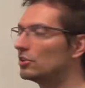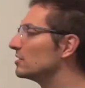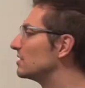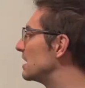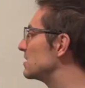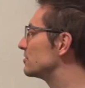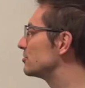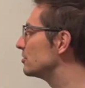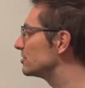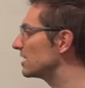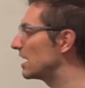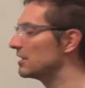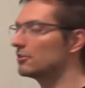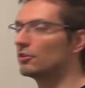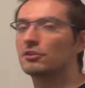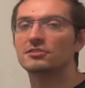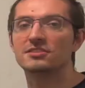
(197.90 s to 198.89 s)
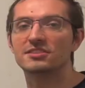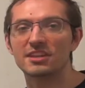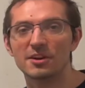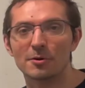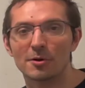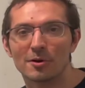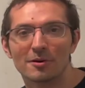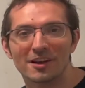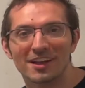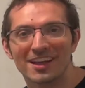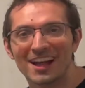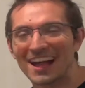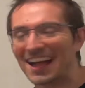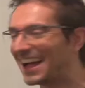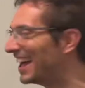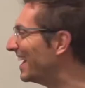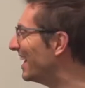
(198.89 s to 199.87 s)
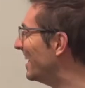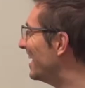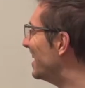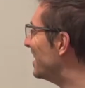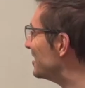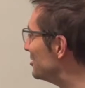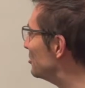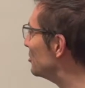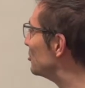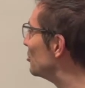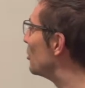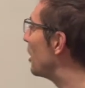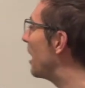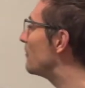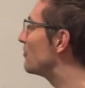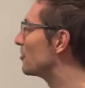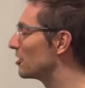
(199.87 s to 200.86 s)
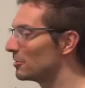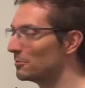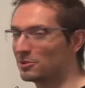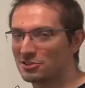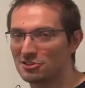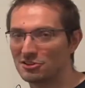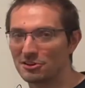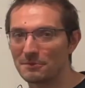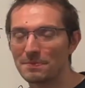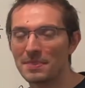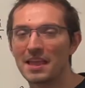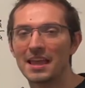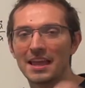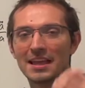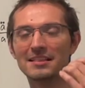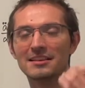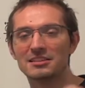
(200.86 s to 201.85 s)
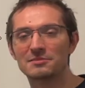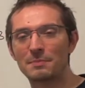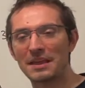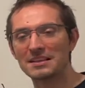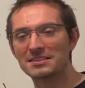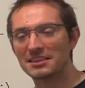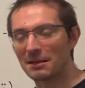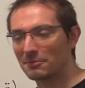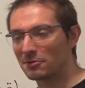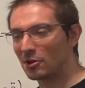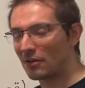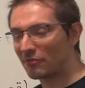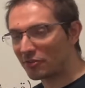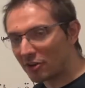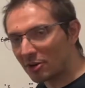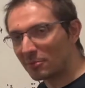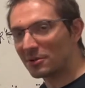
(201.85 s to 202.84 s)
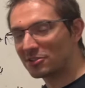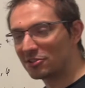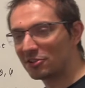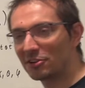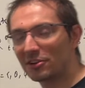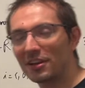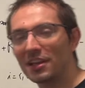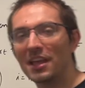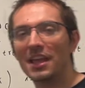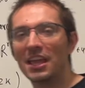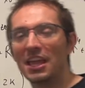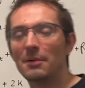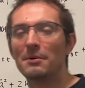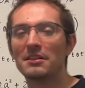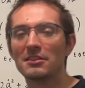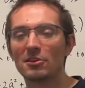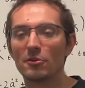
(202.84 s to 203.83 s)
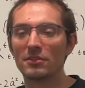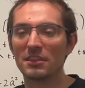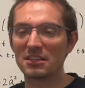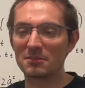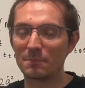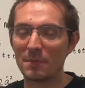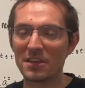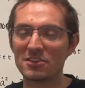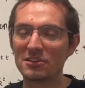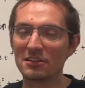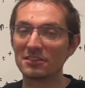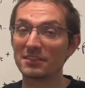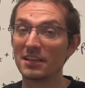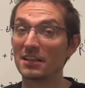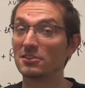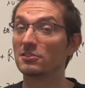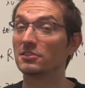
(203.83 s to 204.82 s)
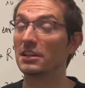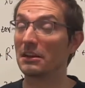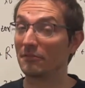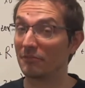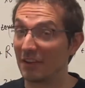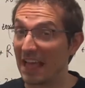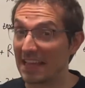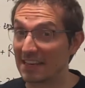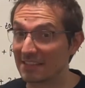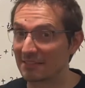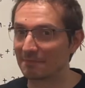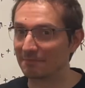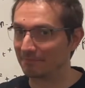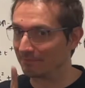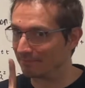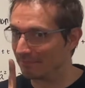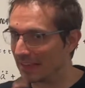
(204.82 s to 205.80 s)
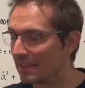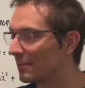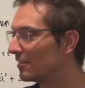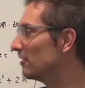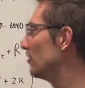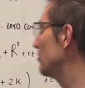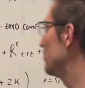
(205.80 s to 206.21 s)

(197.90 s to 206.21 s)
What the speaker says: tensors are not 0. You do have curvature in the spacetime. You have curvature, even though the spatial sections are flat. All